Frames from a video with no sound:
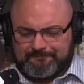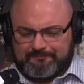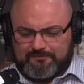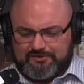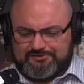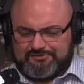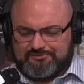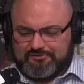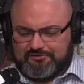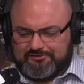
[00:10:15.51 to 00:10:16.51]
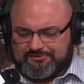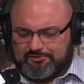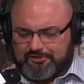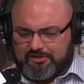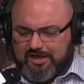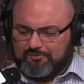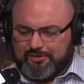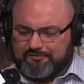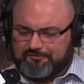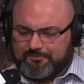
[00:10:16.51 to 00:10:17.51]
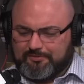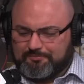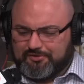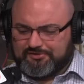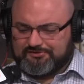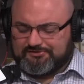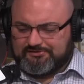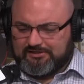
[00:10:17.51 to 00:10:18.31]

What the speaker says: the storyline went from the books